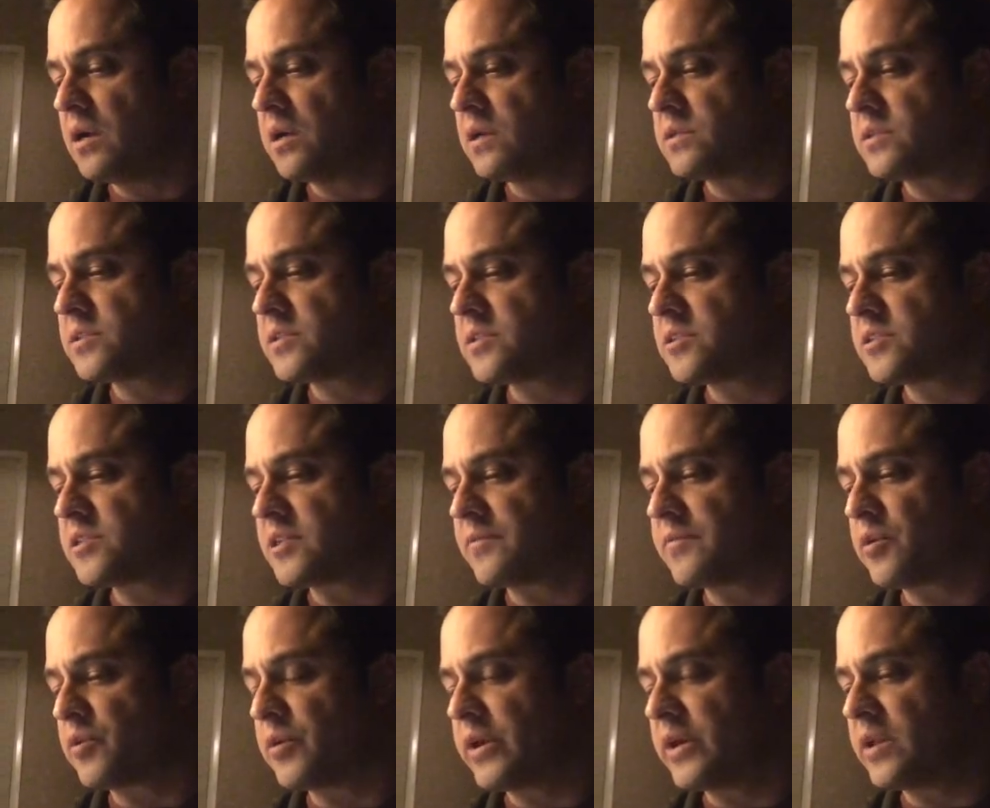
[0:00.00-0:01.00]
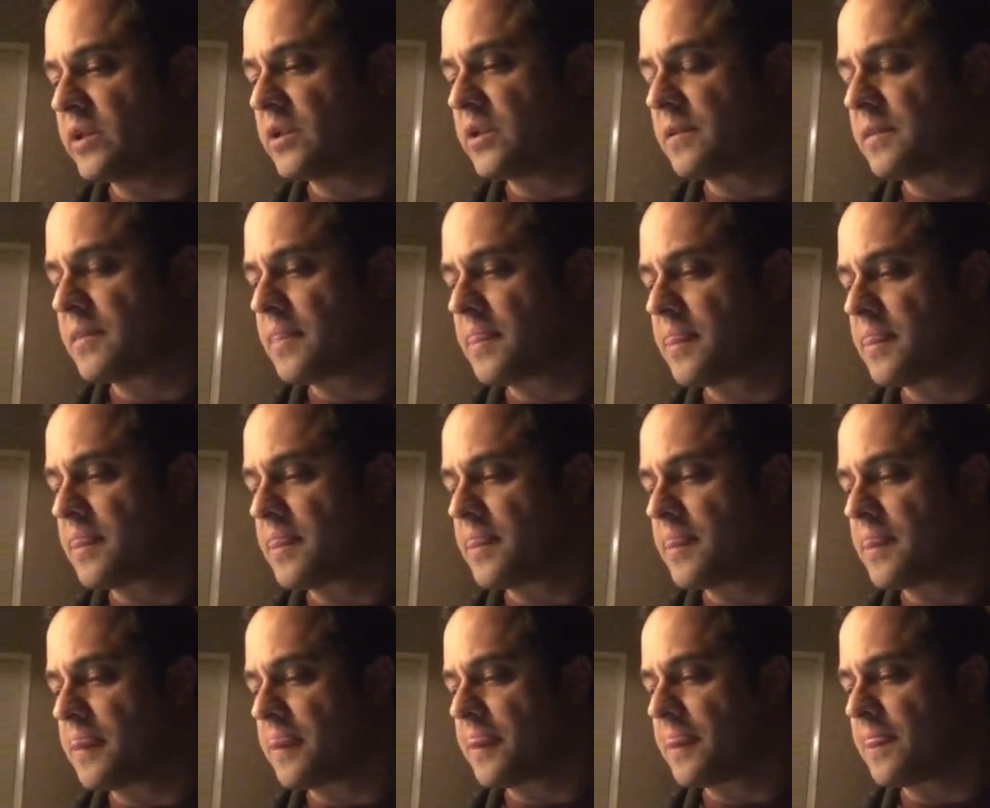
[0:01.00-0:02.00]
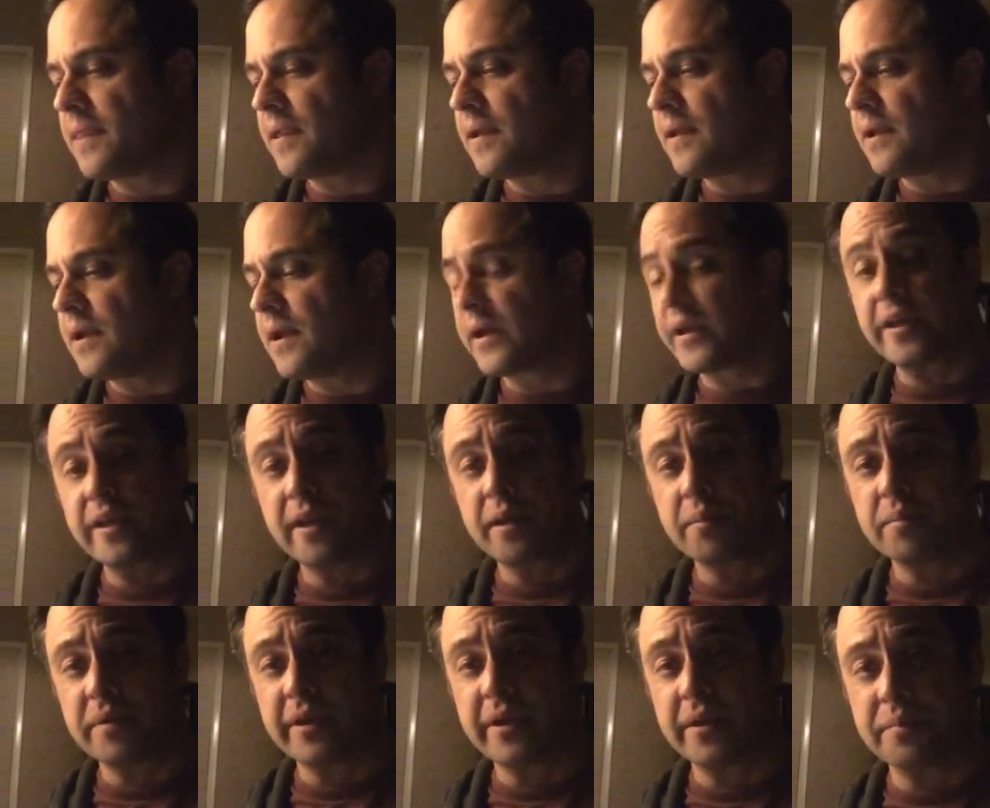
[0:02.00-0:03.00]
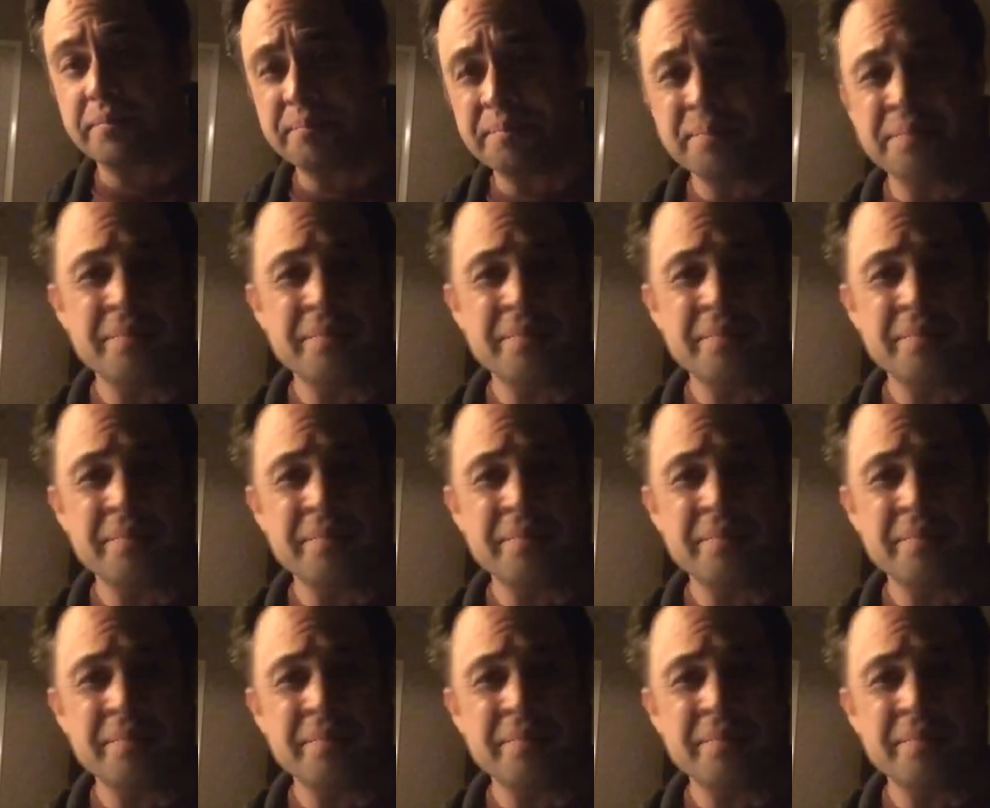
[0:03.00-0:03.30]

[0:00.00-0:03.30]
it's 7:08. I gotta get on a plane.